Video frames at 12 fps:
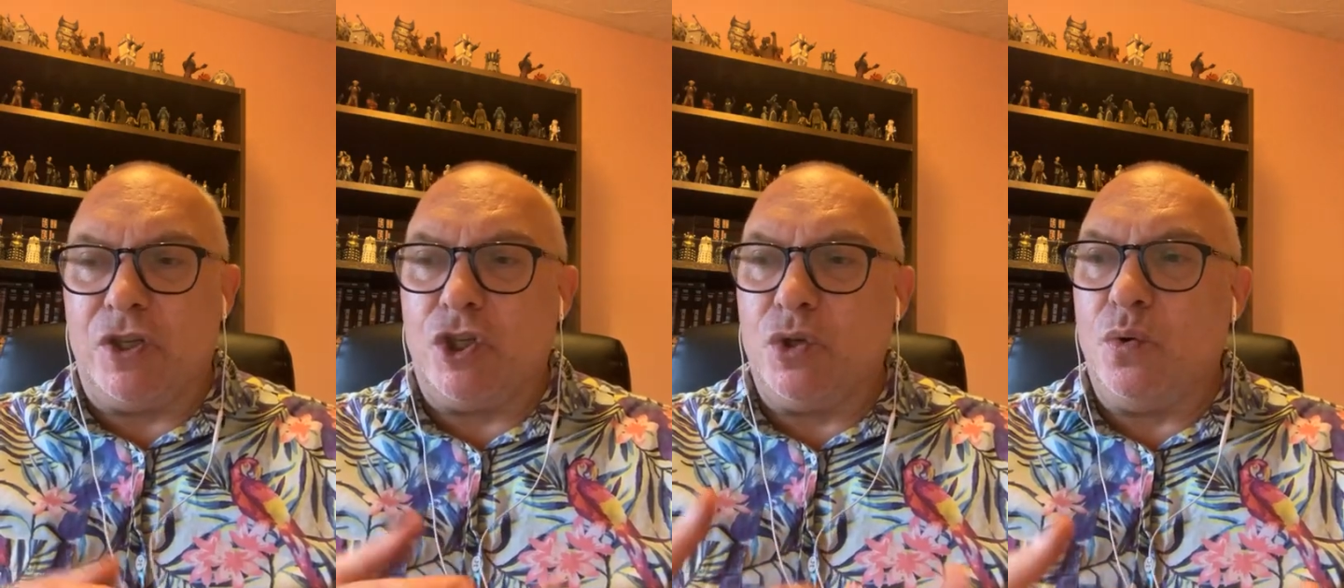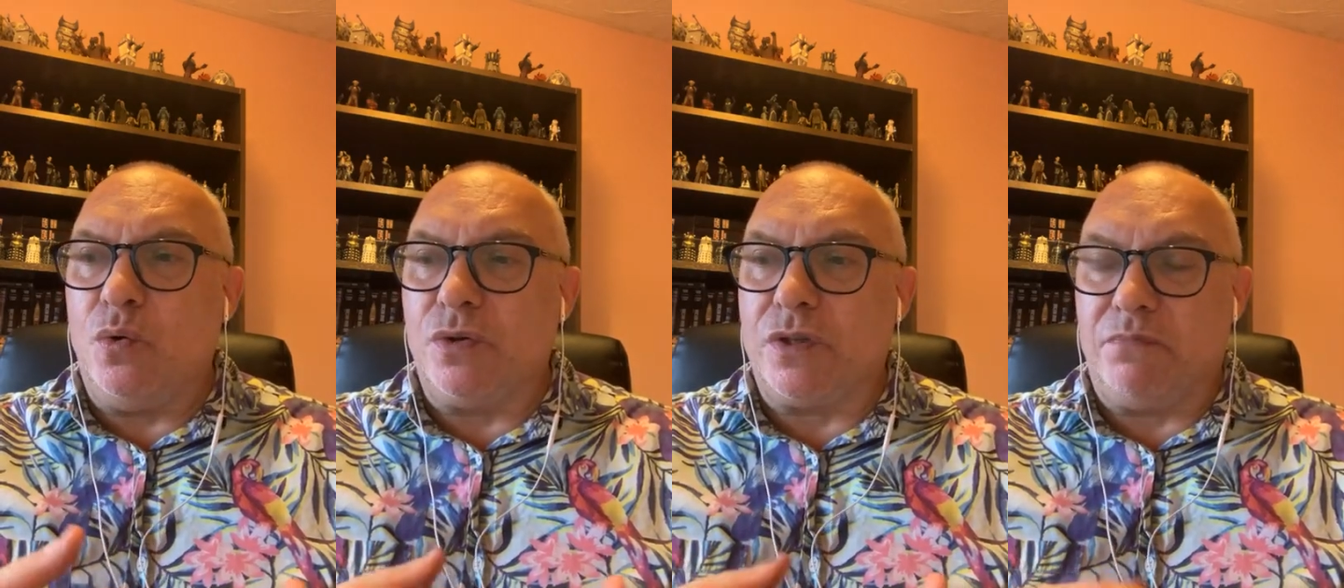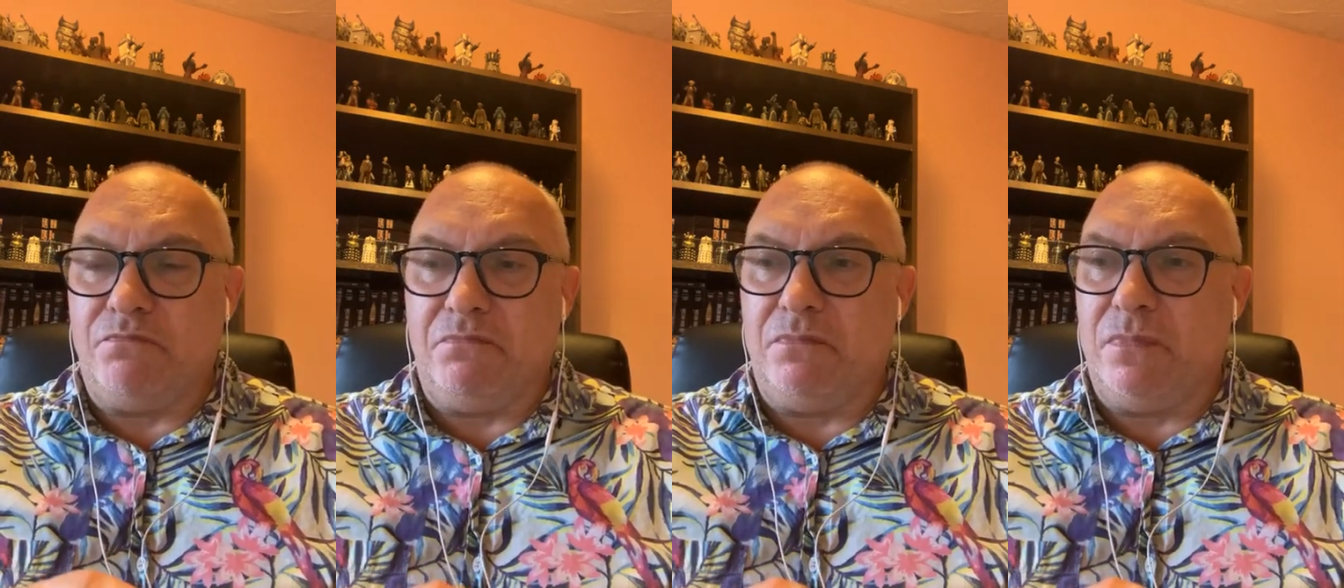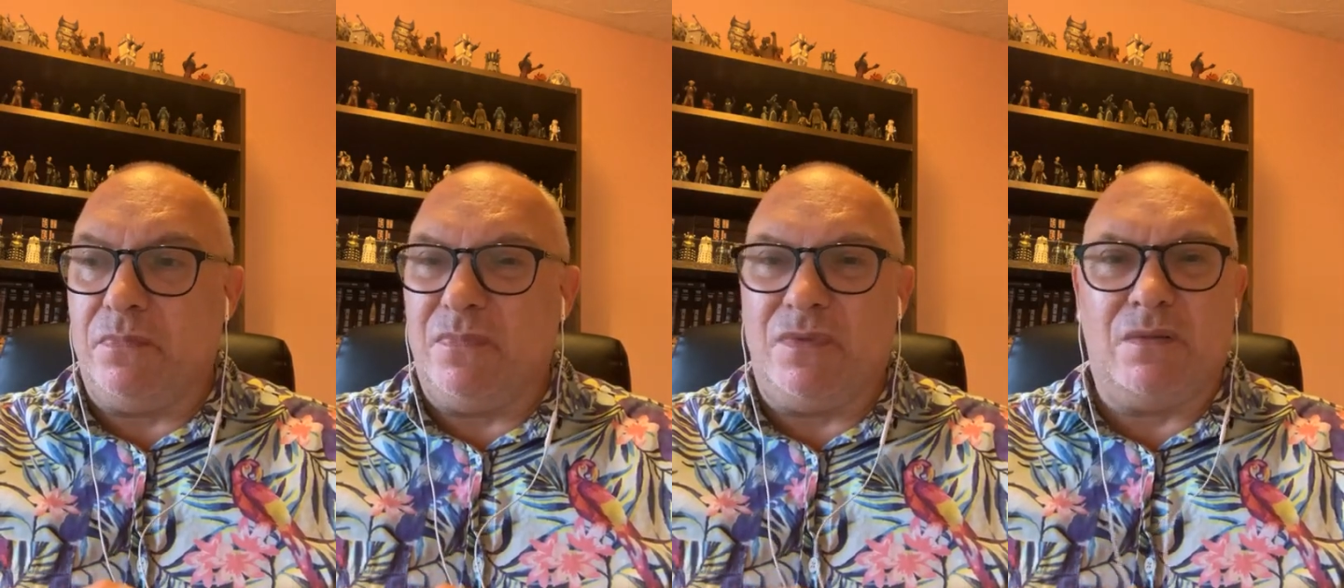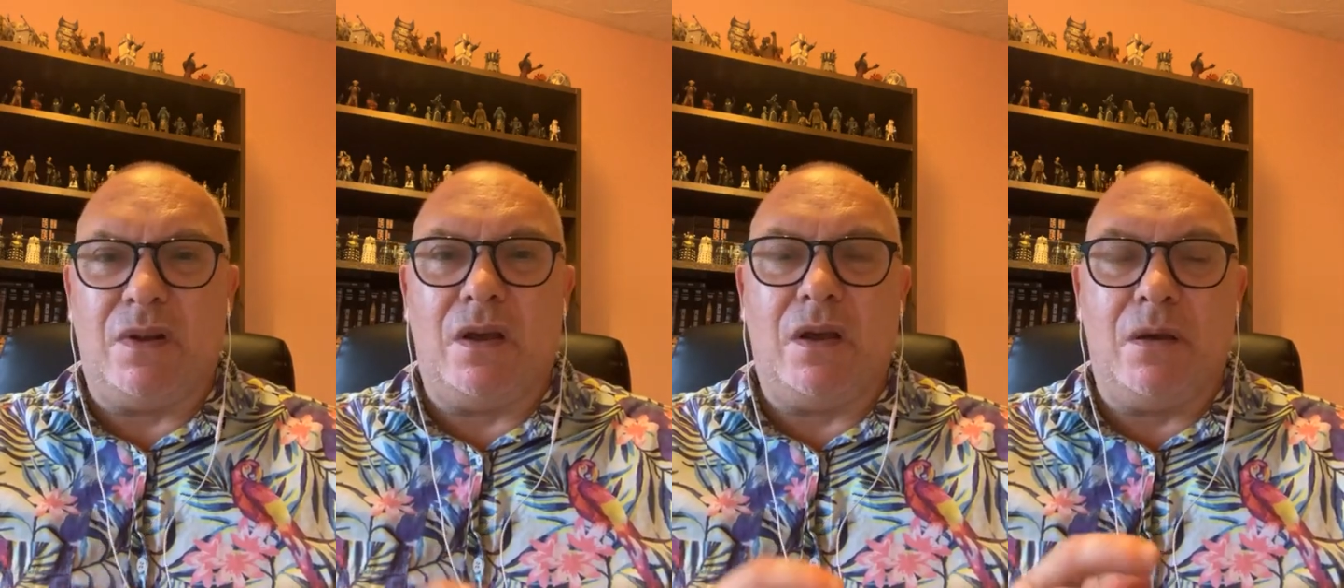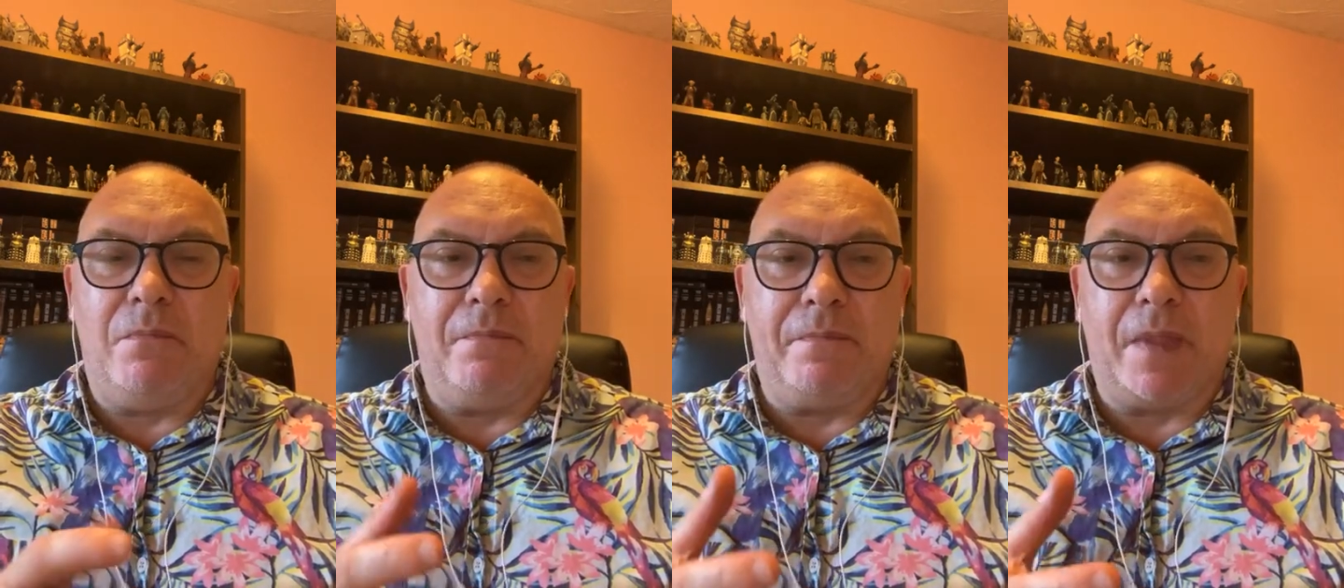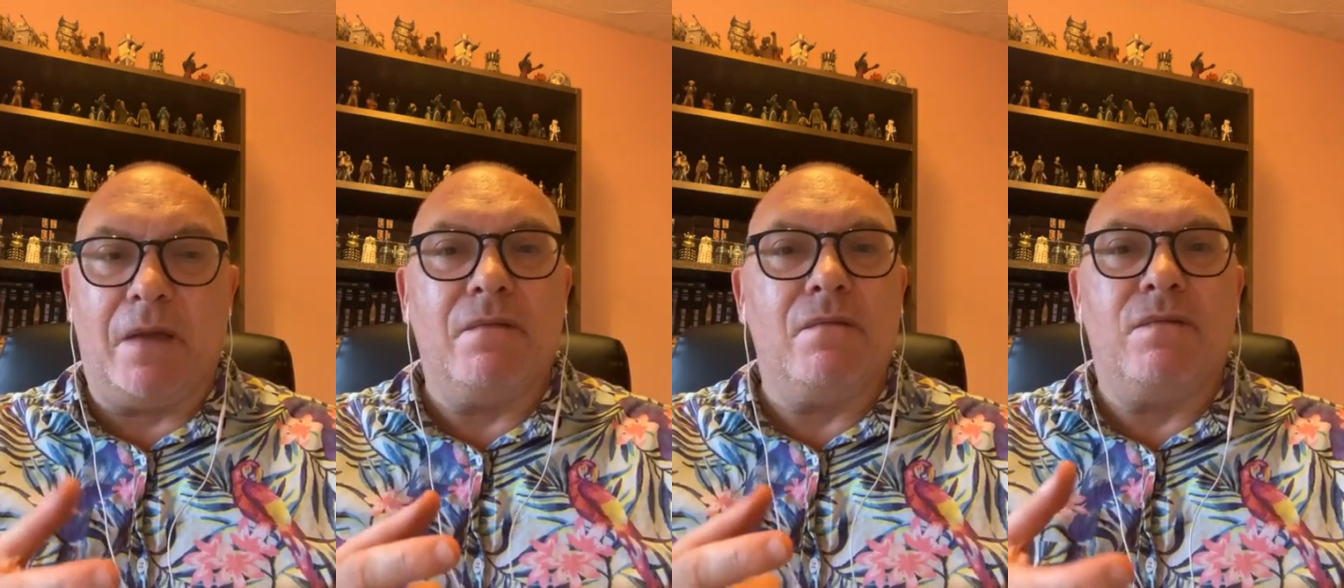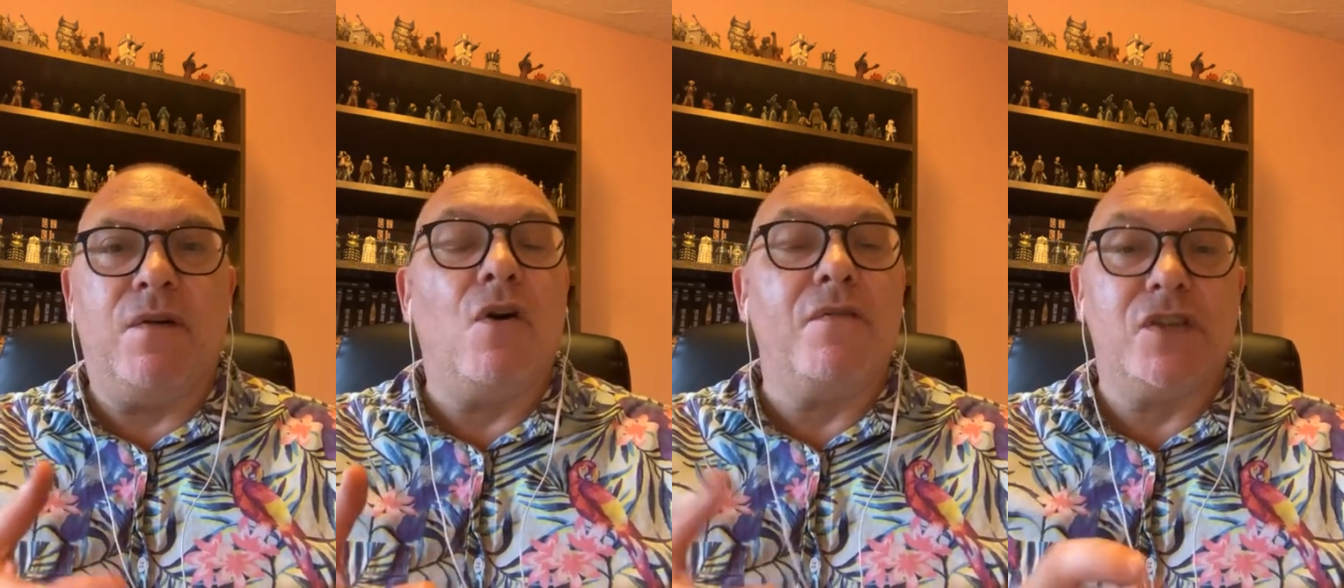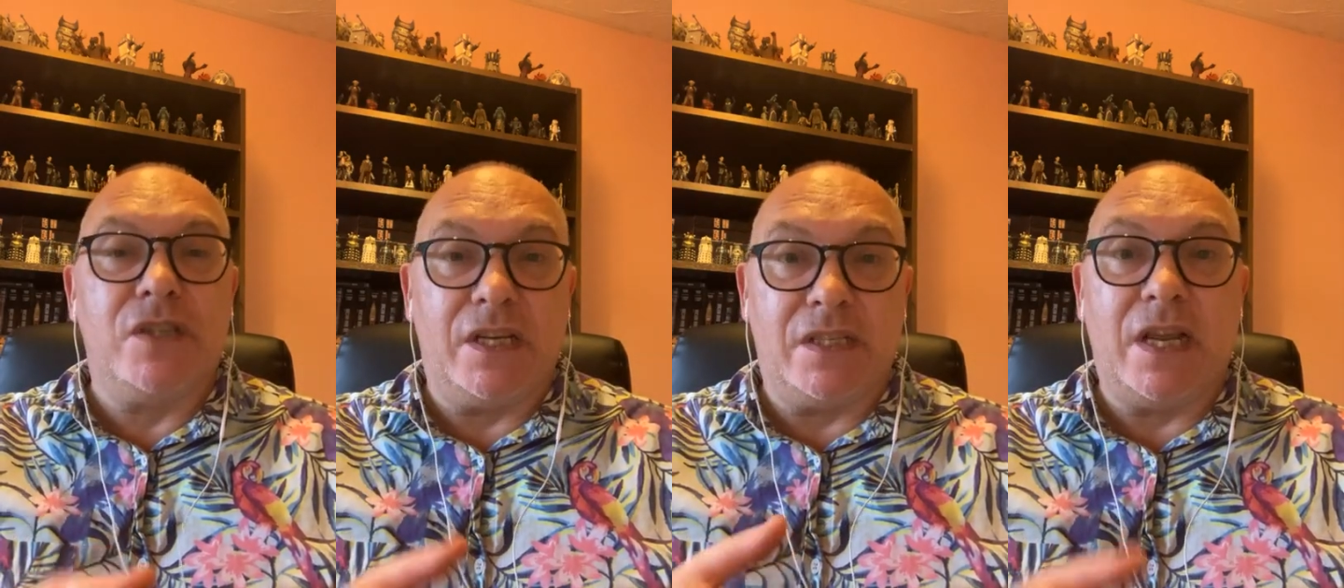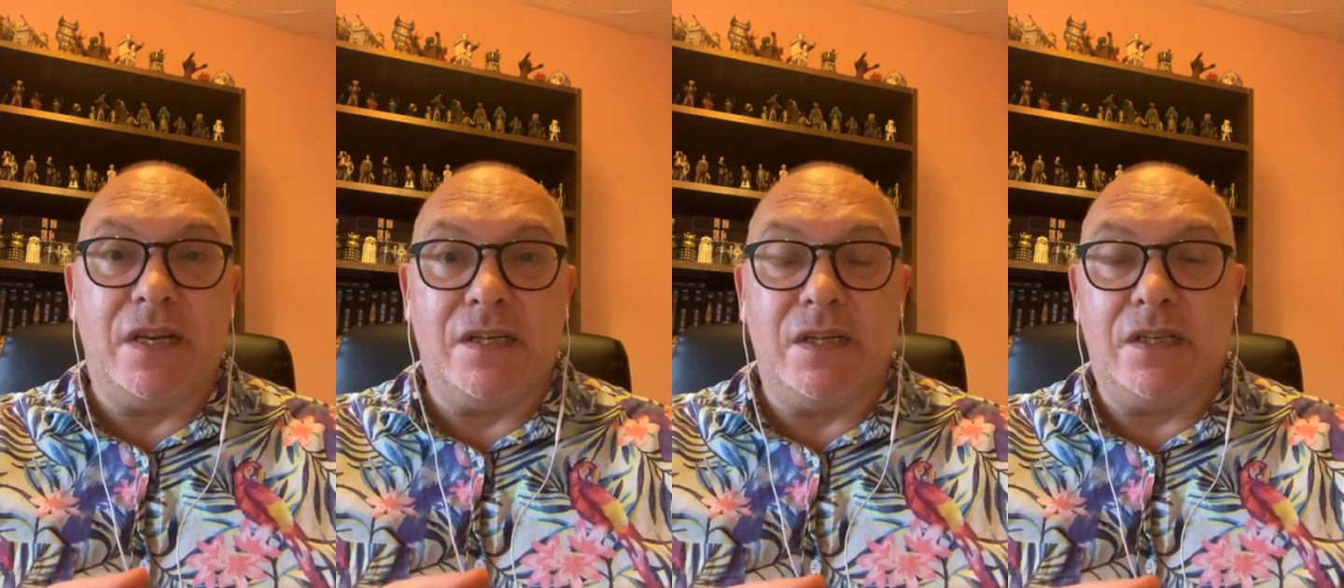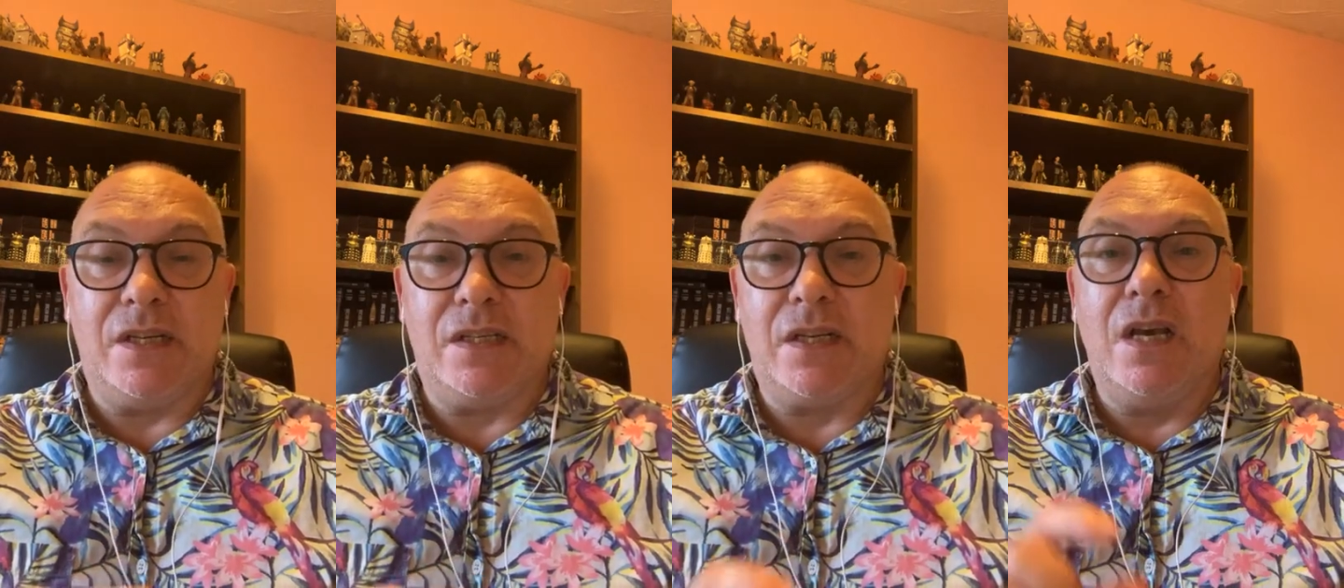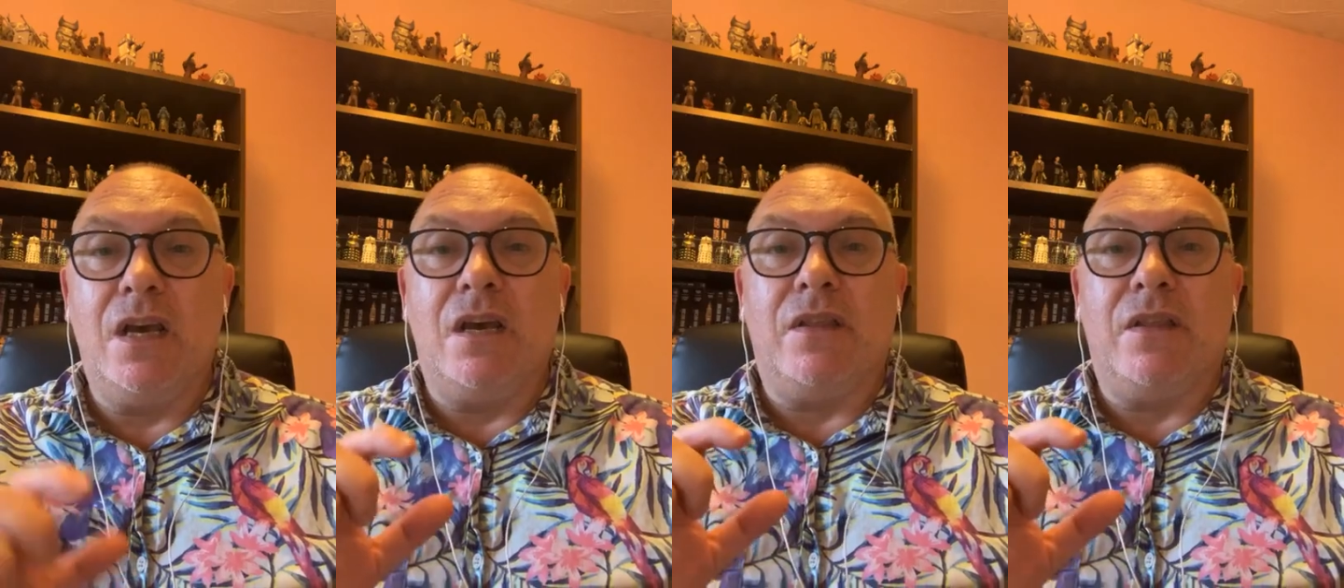short, 5 or 6 sentences,